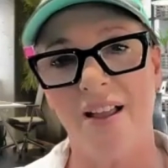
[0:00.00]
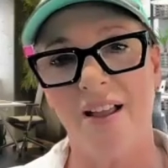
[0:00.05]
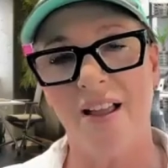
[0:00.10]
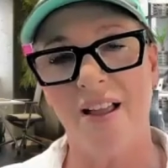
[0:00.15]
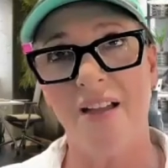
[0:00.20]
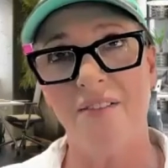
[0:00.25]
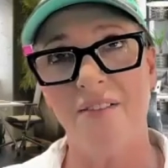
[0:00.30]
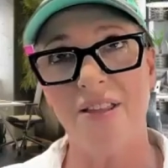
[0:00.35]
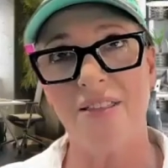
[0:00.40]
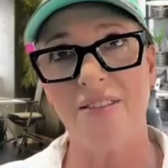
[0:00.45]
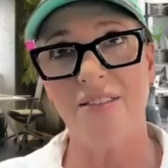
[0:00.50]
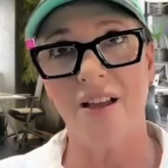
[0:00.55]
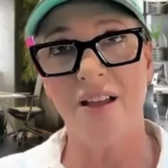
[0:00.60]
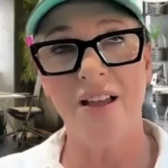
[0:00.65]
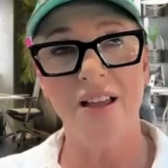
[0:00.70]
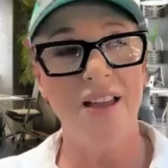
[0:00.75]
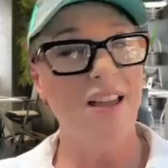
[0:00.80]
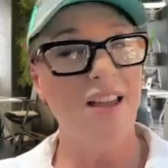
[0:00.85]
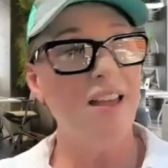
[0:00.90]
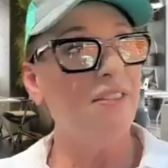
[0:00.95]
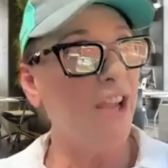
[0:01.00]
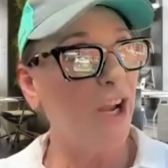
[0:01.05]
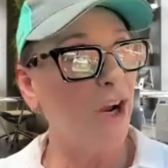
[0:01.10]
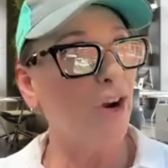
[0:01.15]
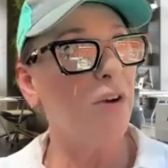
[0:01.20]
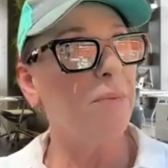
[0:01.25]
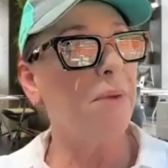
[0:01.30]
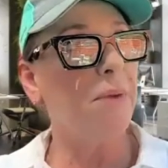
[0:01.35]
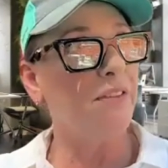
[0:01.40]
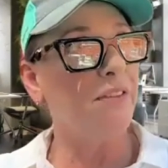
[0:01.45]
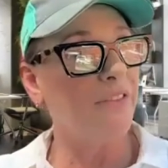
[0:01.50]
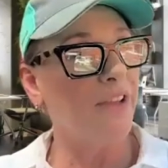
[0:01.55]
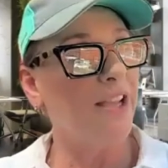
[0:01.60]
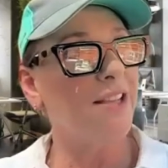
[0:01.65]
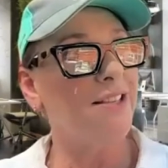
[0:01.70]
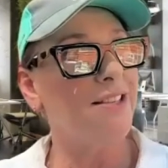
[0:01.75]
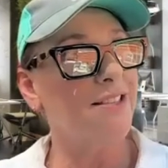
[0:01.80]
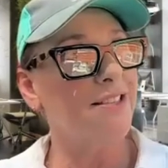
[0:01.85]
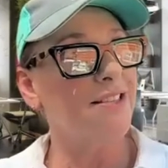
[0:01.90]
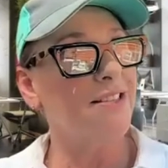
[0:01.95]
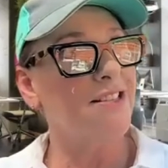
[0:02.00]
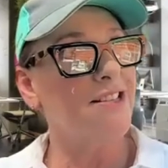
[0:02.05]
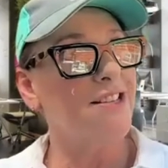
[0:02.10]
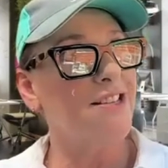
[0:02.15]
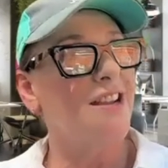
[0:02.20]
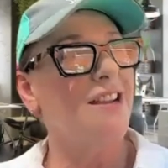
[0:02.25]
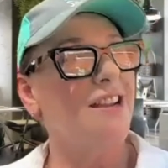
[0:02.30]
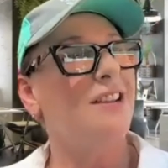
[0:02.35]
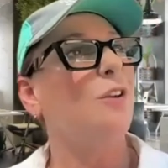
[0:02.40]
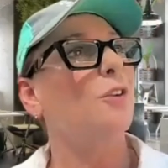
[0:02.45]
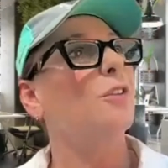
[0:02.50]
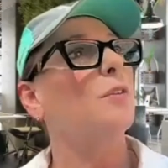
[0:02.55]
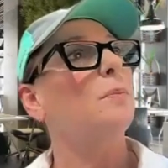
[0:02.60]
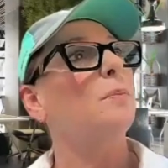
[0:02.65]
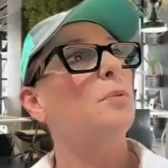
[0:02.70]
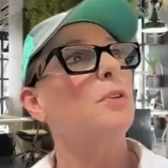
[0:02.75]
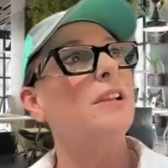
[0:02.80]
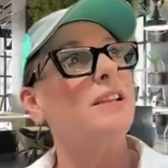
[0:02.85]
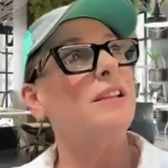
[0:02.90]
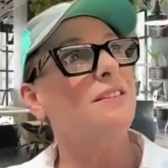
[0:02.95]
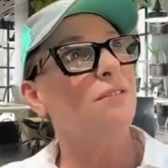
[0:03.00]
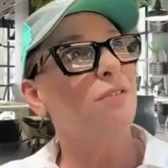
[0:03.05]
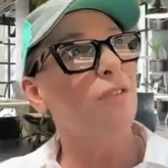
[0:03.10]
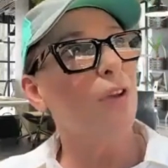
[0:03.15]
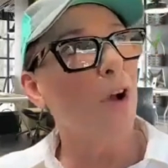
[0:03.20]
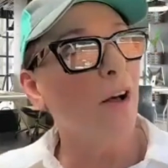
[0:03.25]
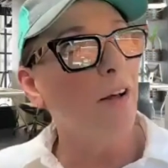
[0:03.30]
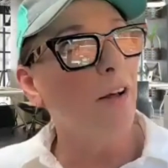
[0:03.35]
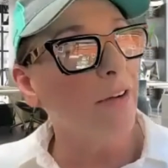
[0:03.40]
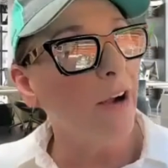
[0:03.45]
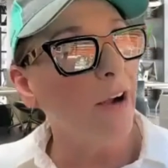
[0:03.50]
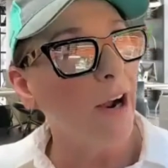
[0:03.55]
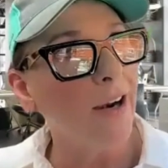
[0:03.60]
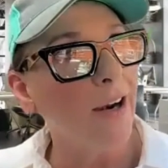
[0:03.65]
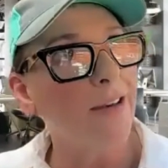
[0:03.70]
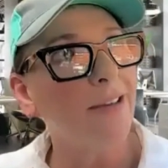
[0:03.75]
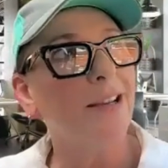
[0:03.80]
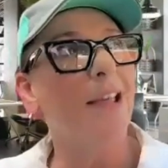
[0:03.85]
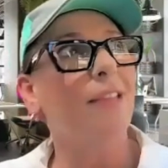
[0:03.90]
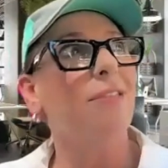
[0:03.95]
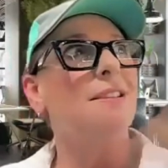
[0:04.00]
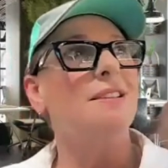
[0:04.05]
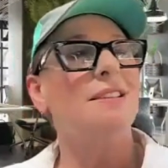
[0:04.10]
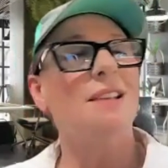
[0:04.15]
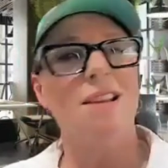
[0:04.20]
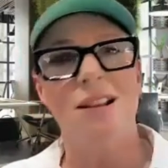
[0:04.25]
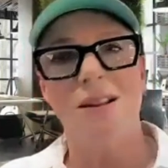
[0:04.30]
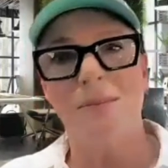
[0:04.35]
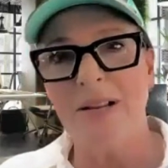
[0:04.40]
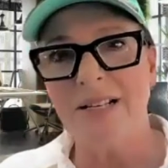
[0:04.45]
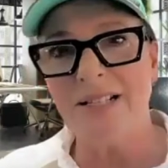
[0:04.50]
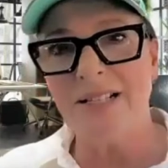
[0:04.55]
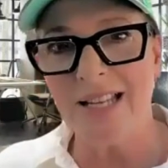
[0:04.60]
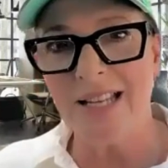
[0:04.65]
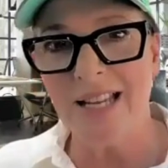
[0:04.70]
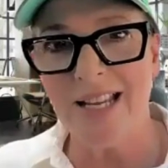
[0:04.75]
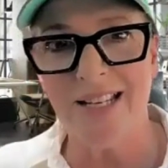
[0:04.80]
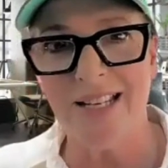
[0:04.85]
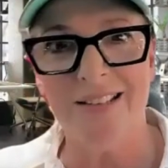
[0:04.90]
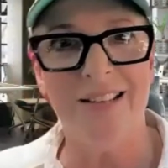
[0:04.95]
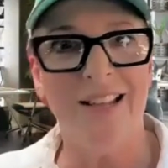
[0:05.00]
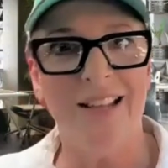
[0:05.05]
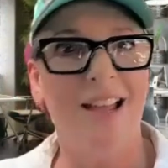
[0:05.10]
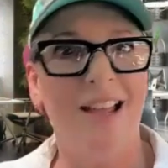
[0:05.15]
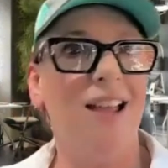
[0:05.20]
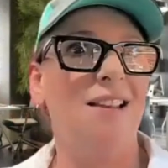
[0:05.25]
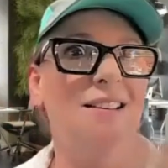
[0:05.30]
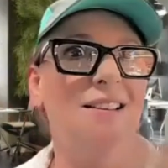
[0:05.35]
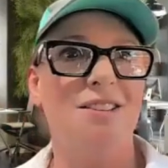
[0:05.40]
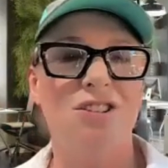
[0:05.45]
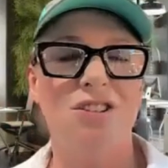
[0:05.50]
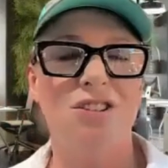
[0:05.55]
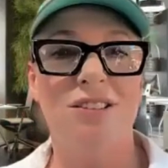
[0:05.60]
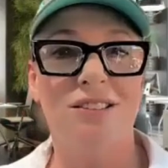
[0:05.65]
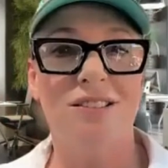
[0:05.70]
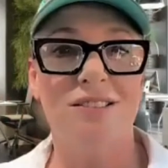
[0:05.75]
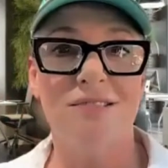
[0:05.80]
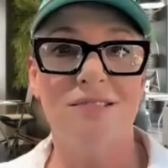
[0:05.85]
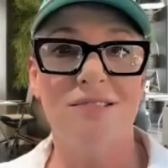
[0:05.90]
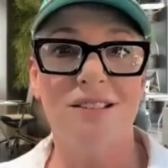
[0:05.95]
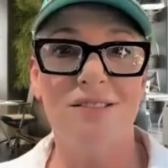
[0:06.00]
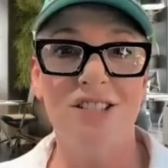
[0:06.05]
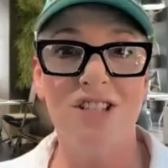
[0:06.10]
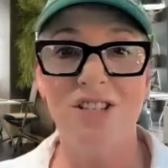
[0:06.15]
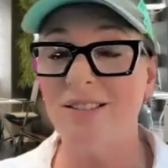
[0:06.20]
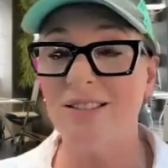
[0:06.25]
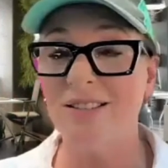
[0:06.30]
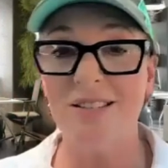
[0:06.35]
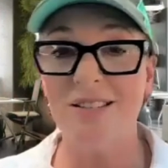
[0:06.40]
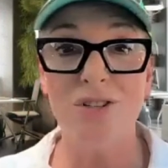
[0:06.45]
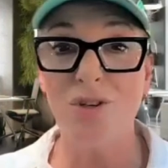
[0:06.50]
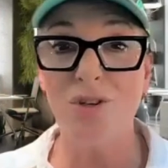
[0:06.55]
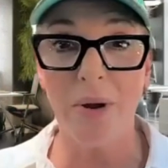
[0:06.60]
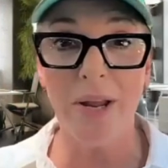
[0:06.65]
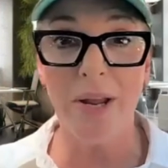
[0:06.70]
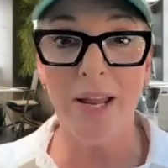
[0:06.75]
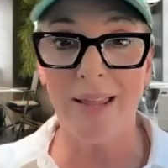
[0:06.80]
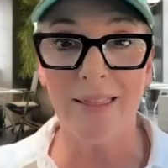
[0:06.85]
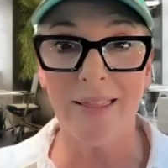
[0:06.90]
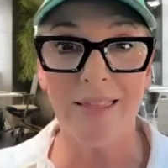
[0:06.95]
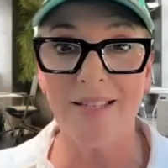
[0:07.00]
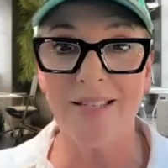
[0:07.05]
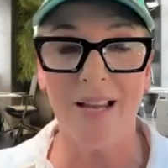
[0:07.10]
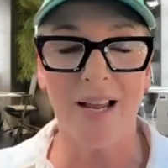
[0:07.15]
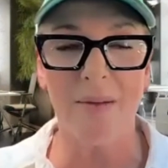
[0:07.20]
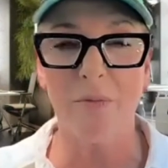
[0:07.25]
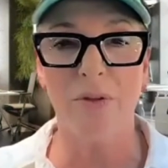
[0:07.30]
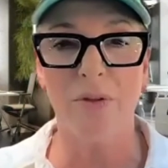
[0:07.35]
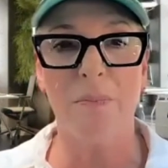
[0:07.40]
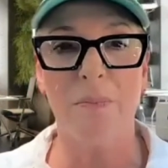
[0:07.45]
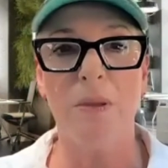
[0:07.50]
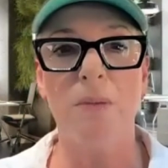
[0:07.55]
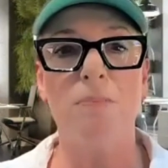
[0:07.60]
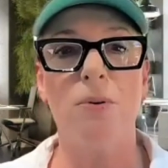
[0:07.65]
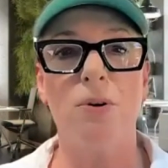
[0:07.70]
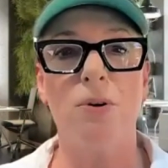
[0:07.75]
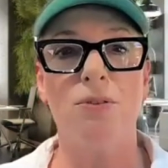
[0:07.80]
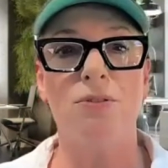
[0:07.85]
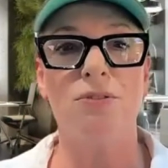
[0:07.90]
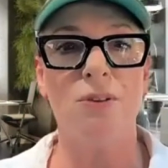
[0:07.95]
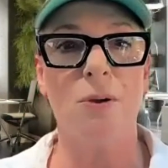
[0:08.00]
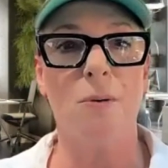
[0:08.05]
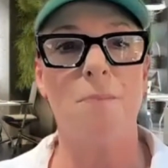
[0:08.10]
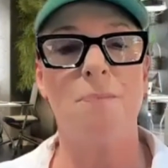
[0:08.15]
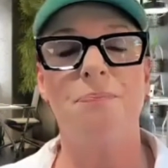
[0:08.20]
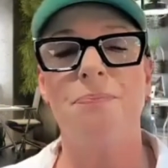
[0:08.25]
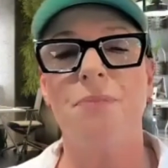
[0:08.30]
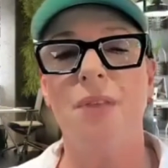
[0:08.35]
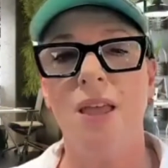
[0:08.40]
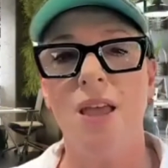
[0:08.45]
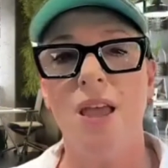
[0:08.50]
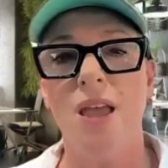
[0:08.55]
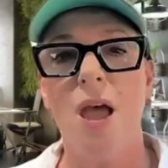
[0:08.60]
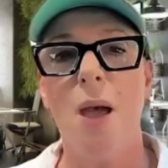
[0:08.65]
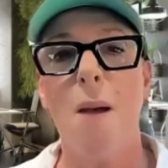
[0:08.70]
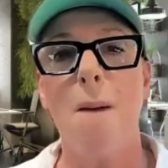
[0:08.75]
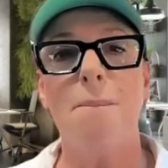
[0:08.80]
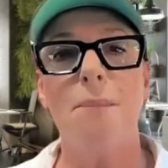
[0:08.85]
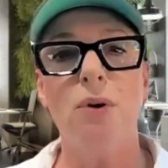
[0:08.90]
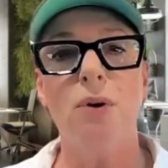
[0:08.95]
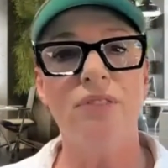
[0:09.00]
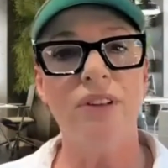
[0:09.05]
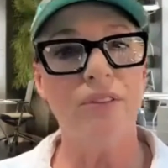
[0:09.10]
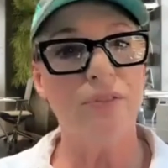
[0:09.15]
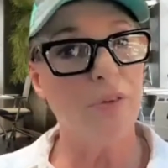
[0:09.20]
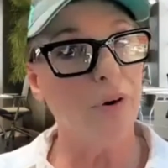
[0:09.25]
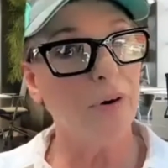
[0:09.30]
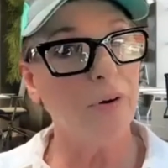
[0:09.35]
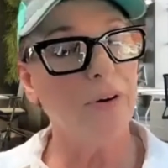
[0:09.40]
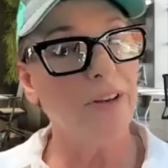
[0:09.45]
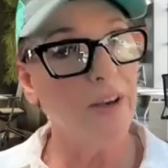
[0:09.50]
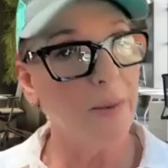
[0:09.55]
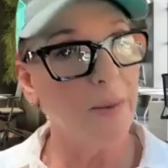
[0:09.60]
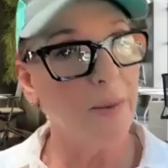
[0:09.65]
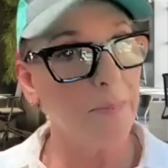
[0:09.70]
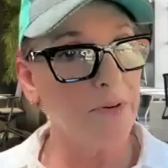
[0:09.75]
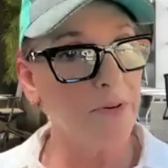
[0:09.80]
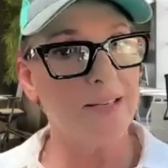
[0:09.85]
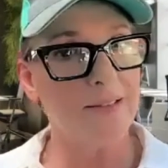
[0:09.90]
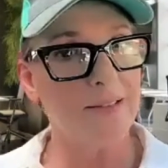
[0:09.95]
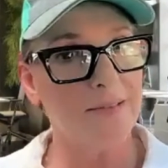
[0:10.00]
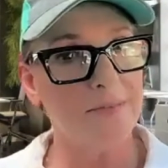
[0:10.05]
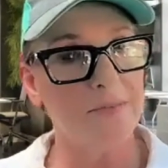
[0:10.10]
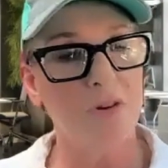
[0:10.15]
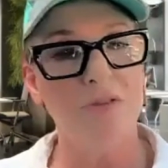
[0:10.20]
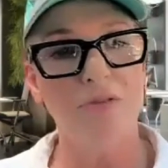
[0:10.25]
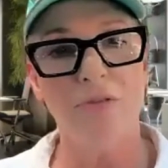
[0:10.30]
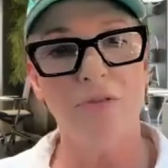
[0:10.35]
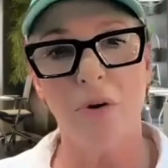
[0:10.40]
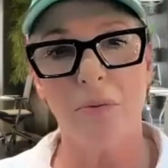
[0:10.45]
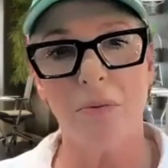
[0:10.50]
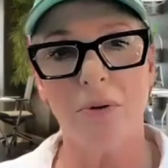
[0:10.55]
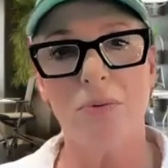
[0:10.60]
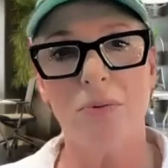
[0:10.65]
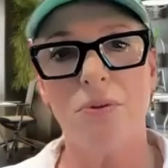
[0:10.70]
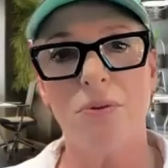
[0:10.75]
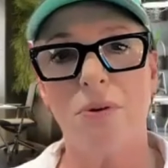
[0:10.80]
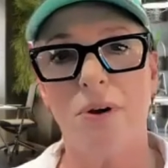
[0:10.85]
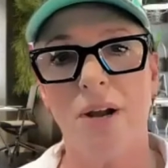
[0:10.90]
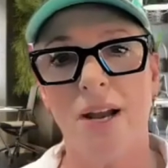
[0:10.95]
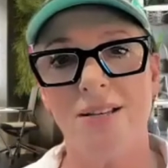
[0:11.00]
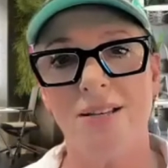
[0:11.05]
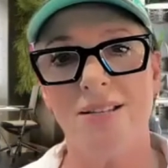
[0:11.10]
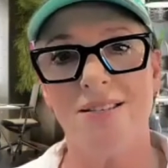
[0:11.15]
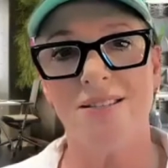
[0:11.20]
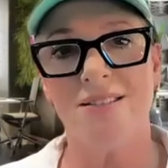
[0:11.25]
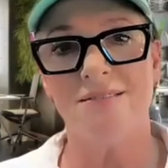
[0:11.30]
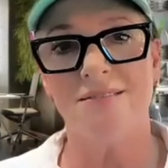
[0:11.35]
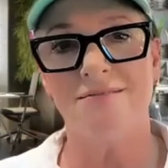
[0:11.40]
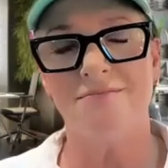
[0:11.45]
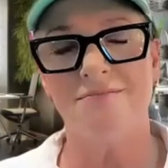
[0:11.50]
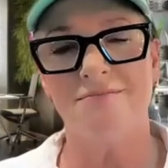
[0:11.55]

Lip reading: having the air in my face, the breeze of the golf cart and the sun on my skin, and just enjoying the time with people. So moving forward, number 6, move forward with grace.